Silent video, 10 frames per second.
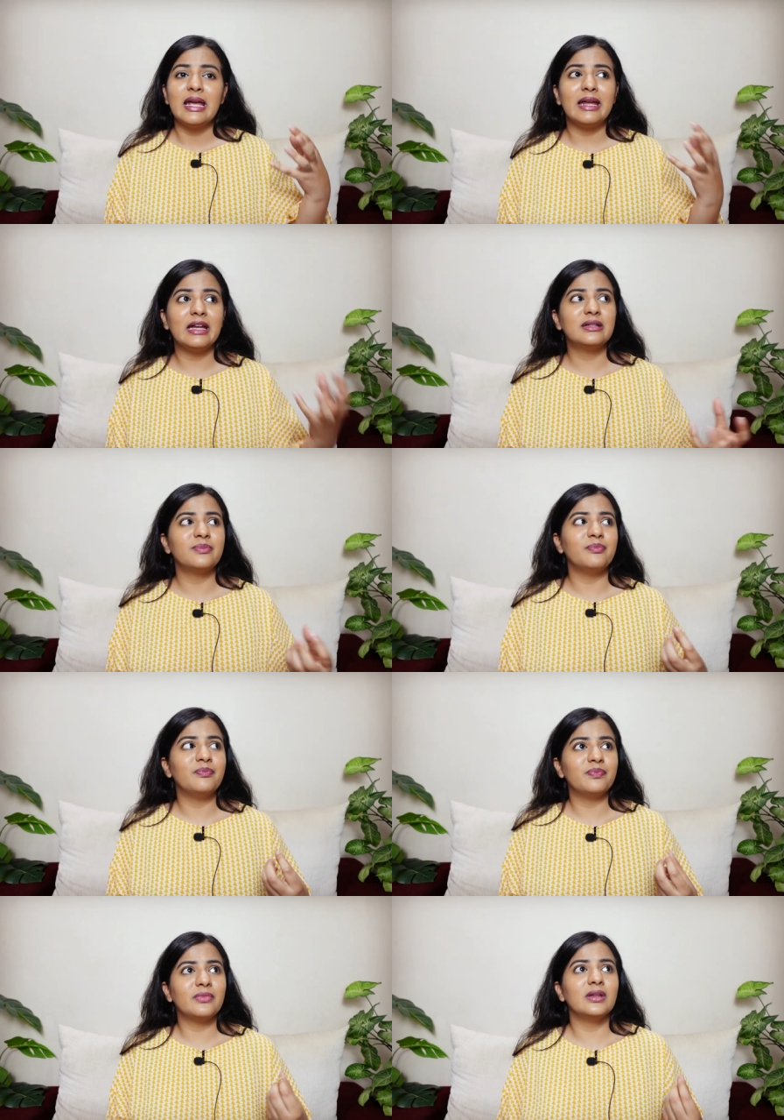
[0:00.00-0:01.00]
it
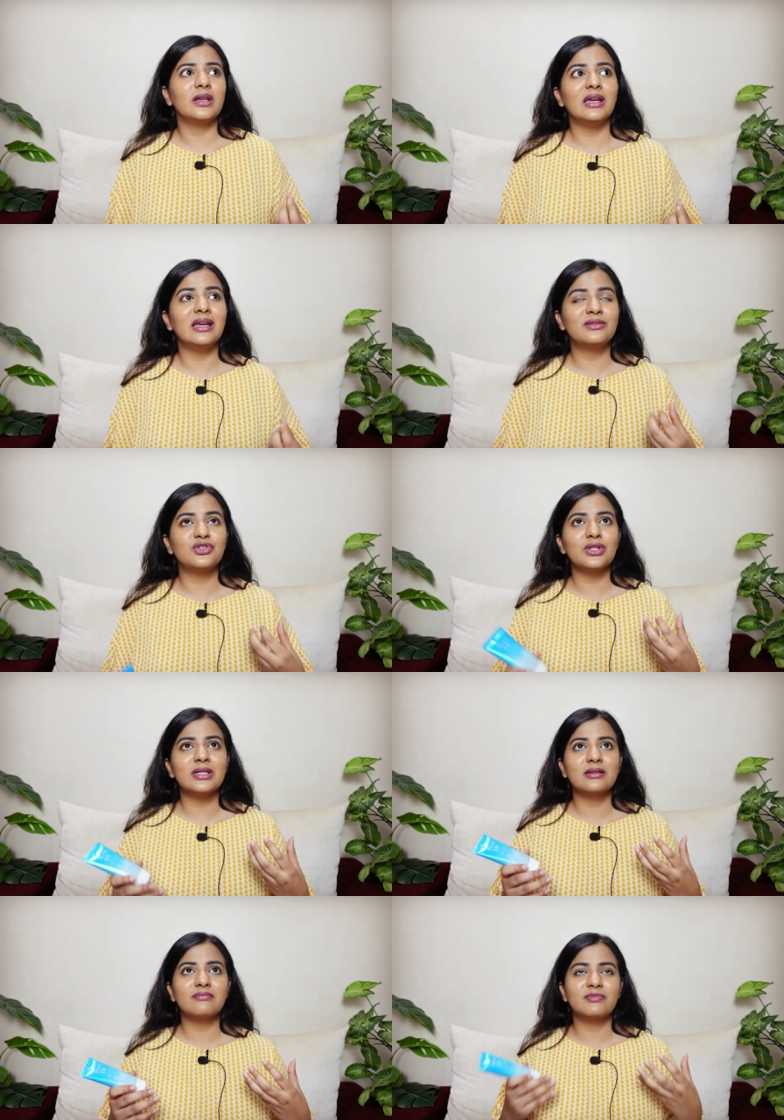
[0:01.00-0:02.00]
it
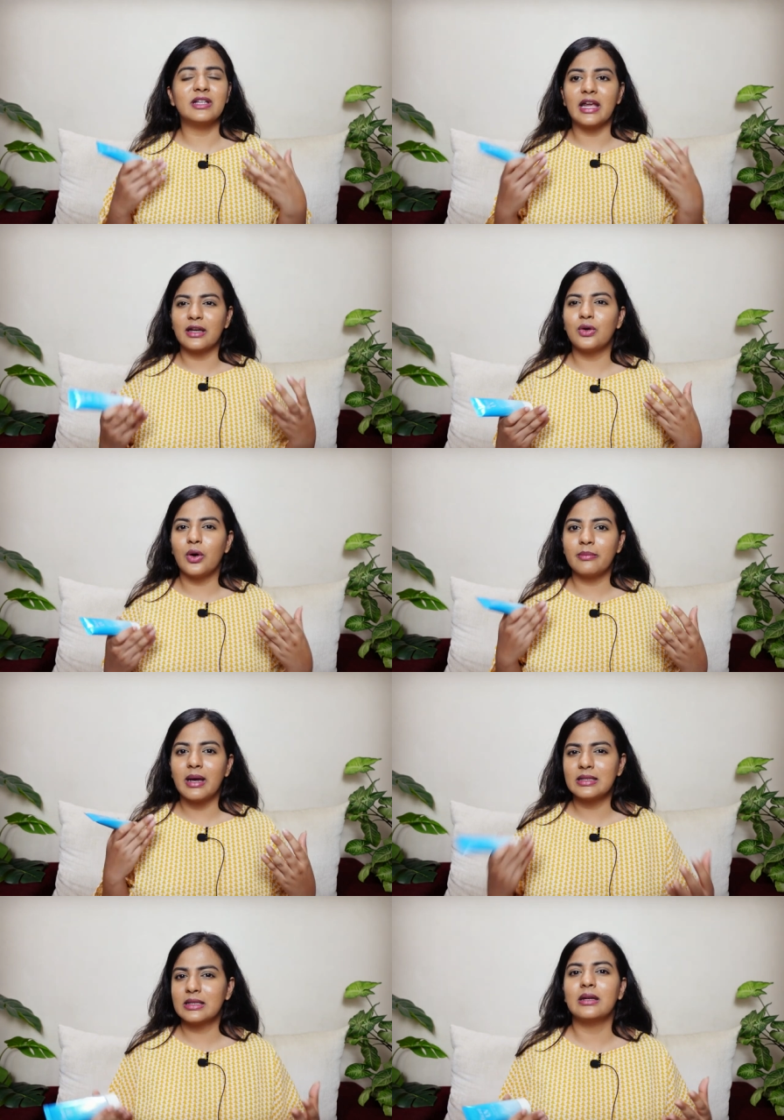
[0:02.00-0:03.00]
just stayed on
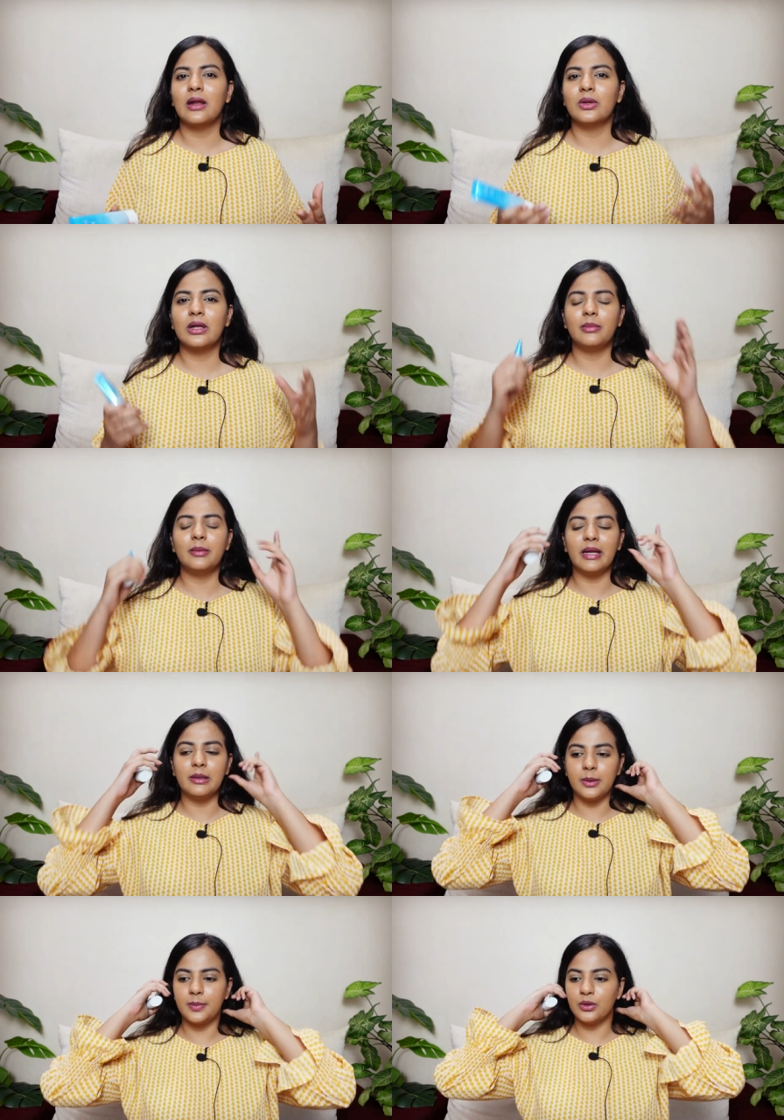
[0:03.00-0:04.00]
my skin. Now there'll be
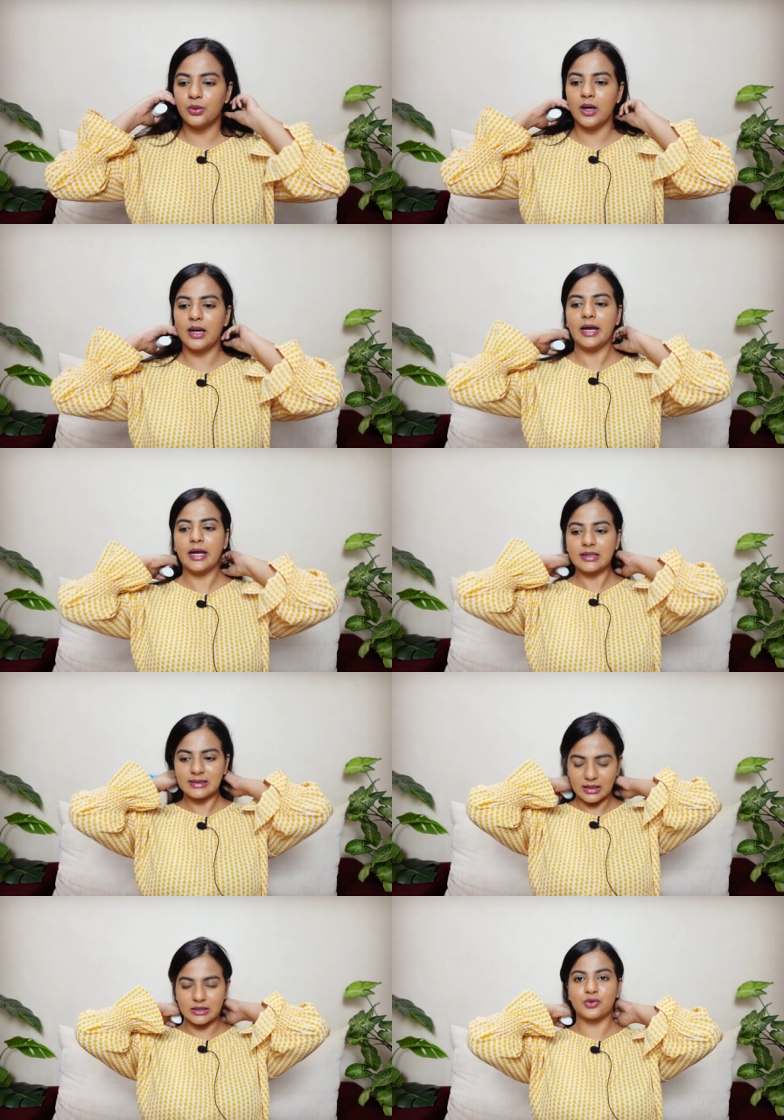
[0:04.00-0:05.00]
many people who are like,
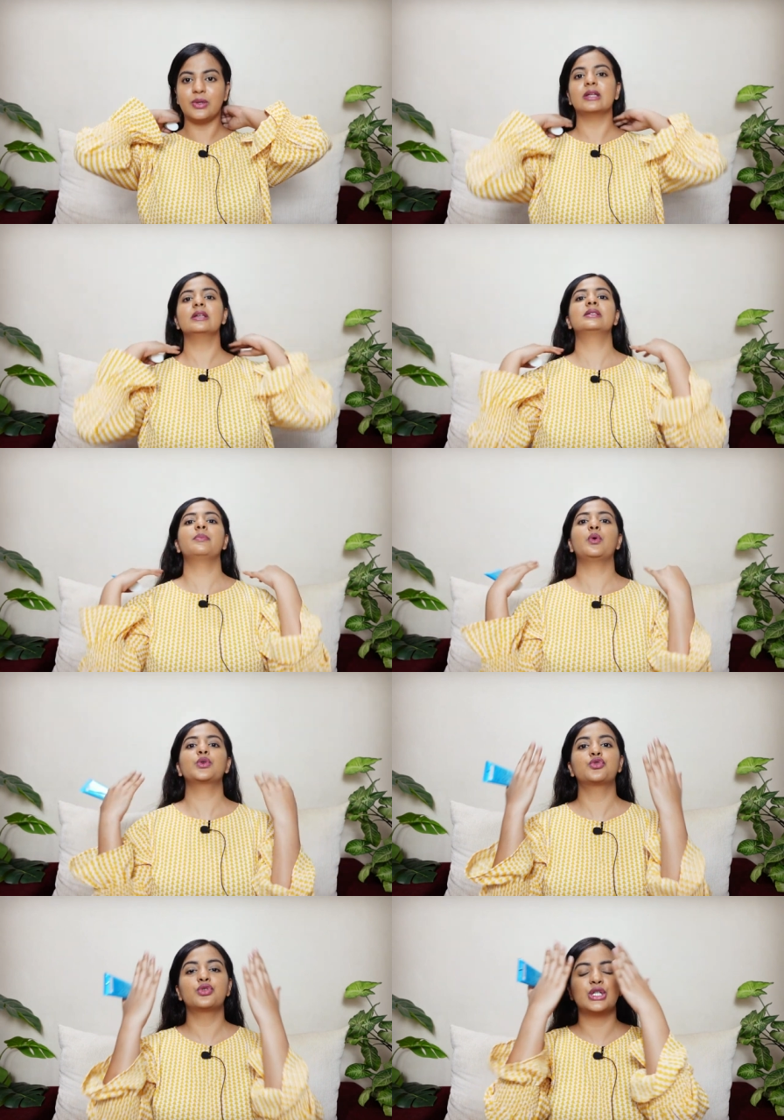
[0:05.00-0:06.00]
sunscreen is
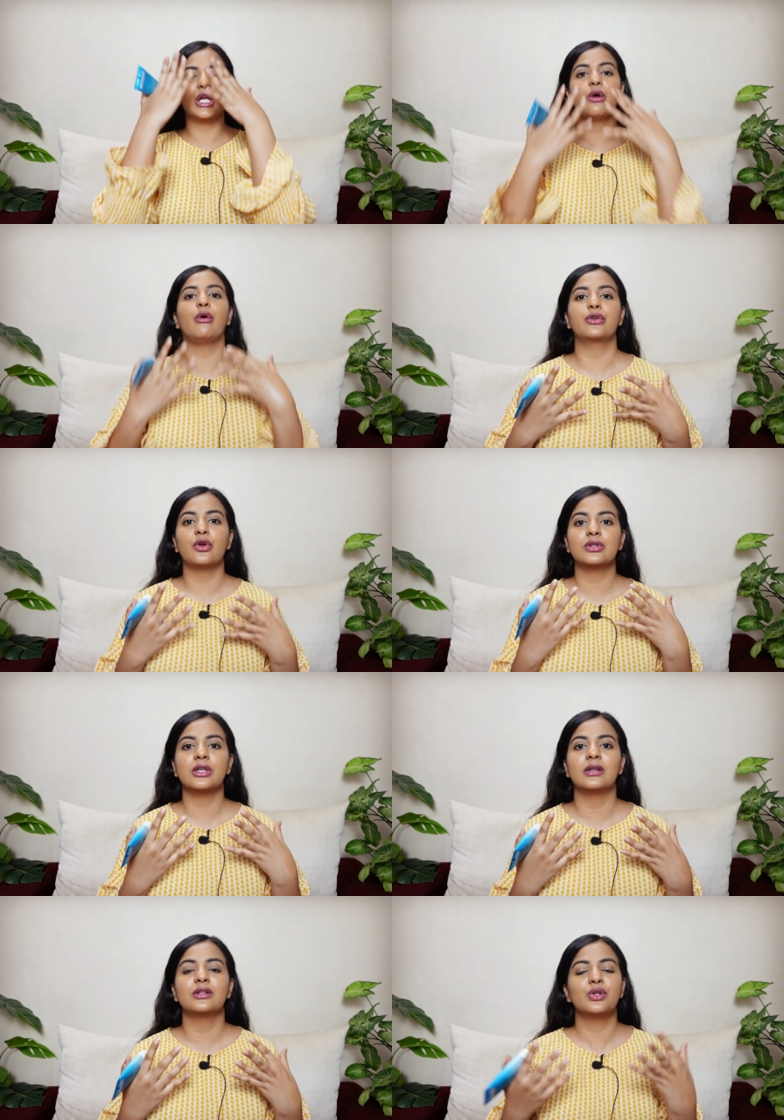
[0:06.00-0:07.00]
supposed to stay on your
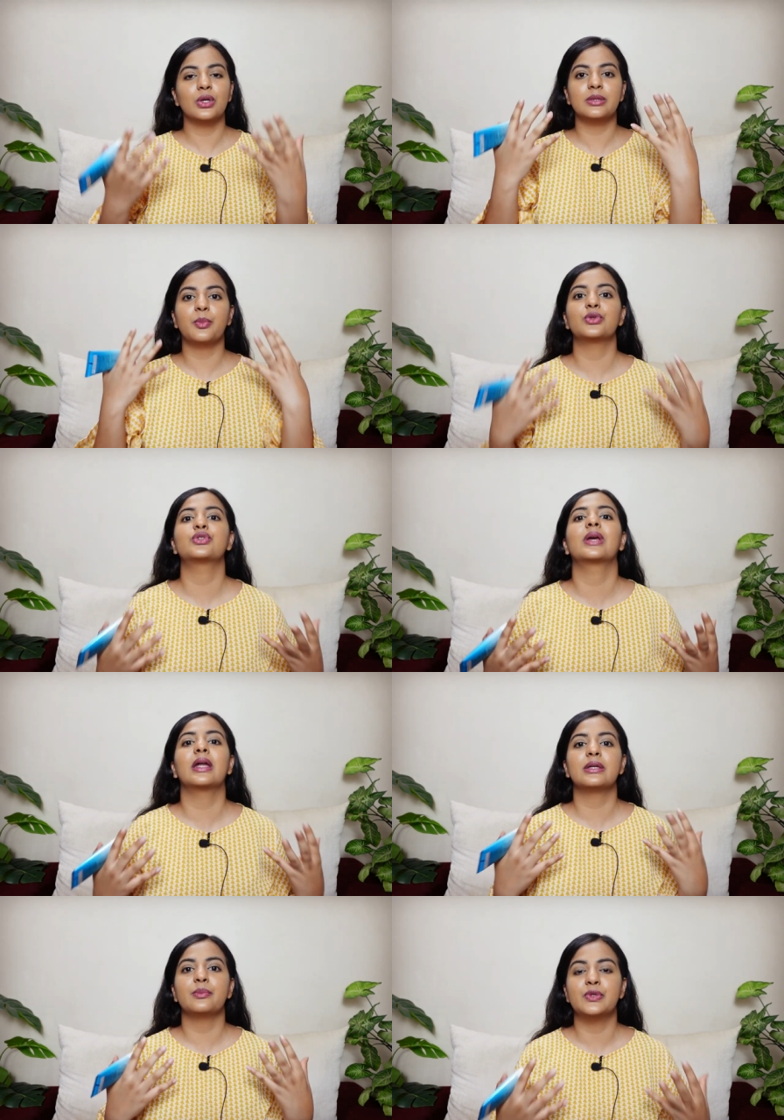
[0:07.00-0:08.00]
skin, it's not supposed to
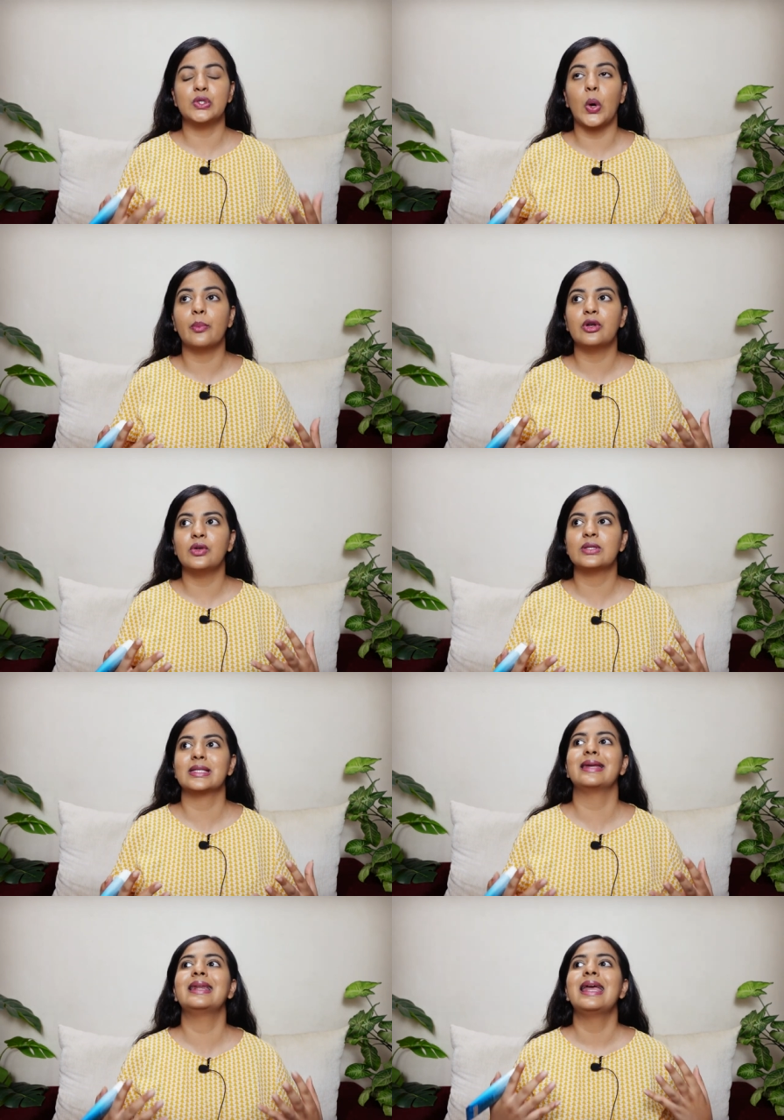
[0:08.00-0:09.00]
get absorbed in your
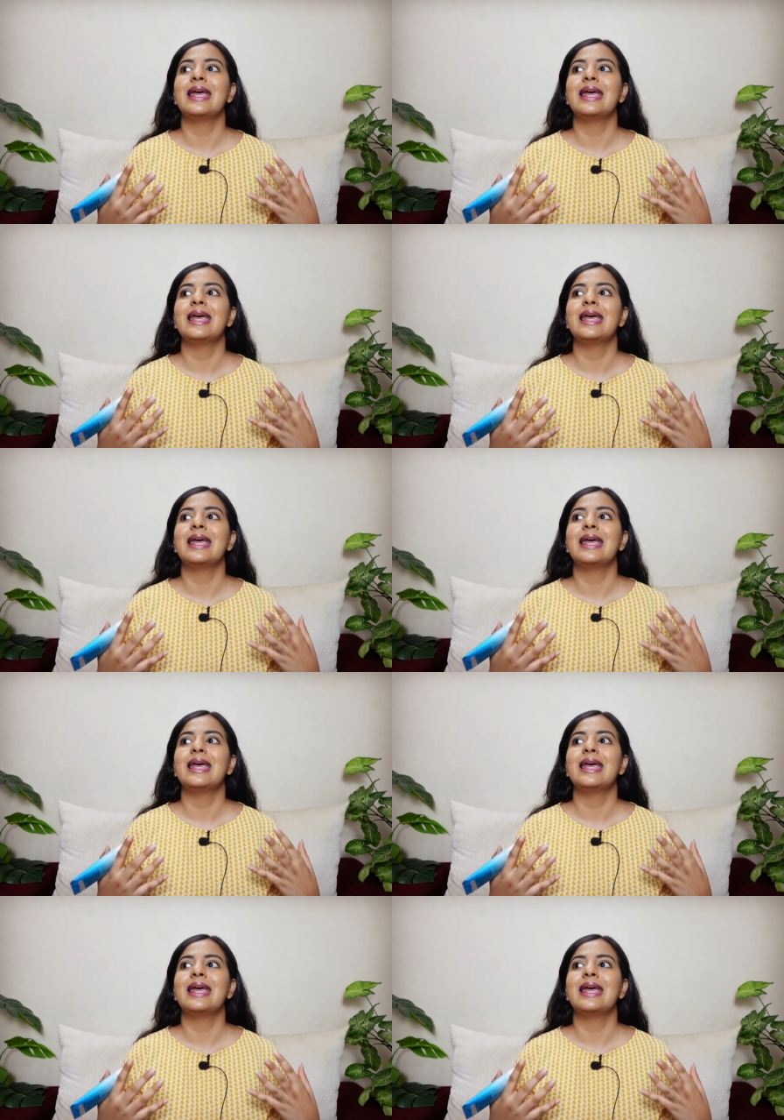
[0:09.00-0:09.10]
skin.